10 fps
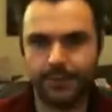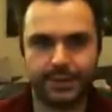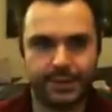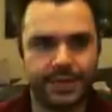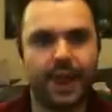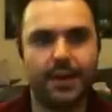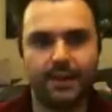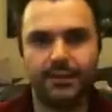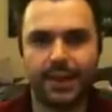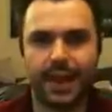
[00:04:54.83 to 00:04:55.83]
star and
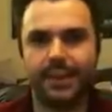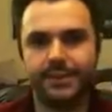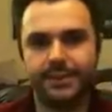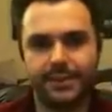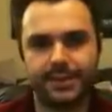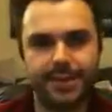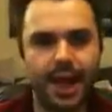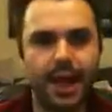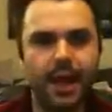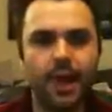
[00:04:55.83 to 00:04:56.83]
all the characters in the
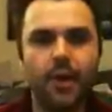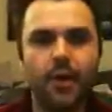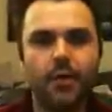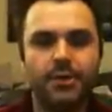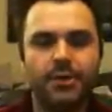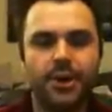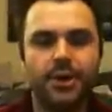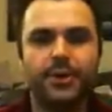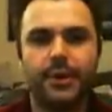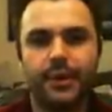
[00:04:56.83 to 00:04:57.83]
star
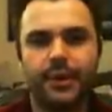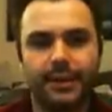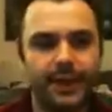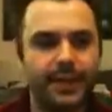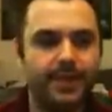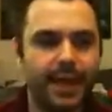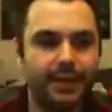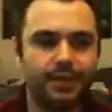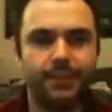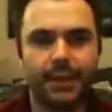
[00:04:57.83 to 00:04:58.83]
also
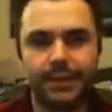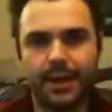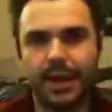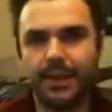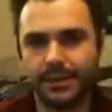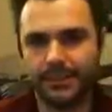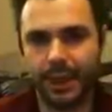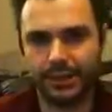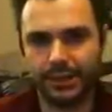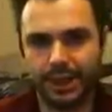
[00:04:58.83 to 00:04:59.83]
alleviates your Blood Tithe
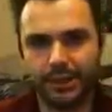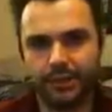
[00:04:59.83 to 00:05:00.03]
expenditure.